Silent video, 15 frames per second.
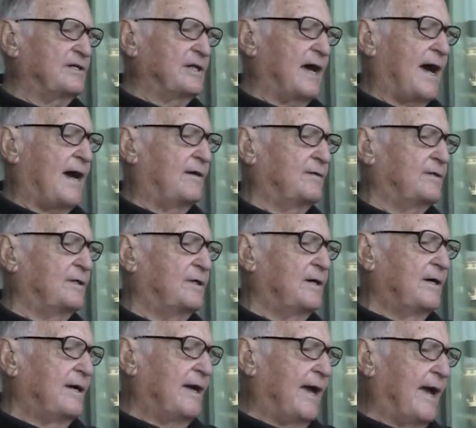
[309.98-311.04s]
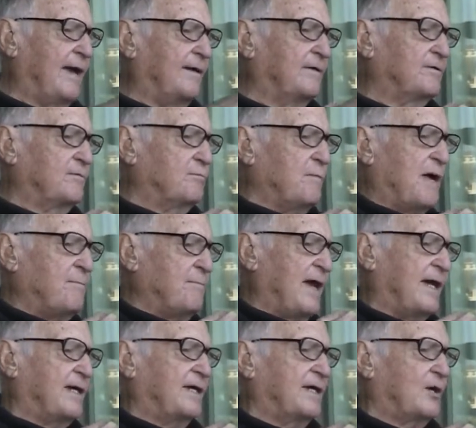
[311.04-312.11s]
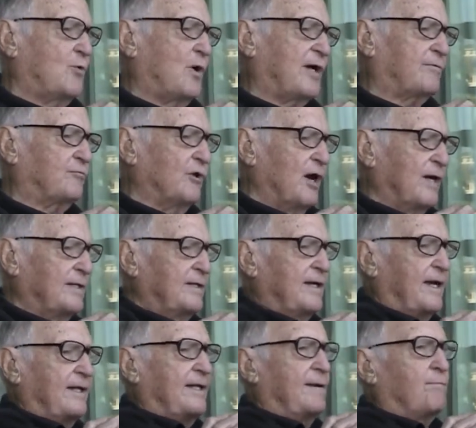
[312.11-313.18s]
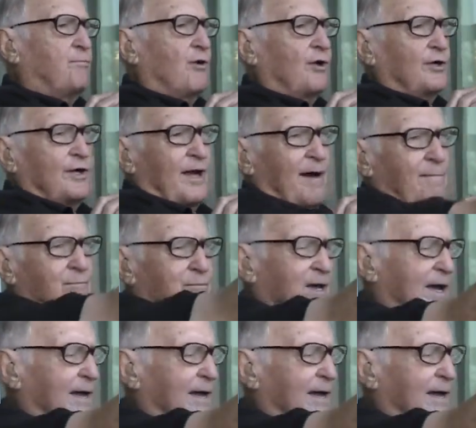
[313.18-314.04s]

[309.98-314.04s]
down, and making a quick run, and then pulling up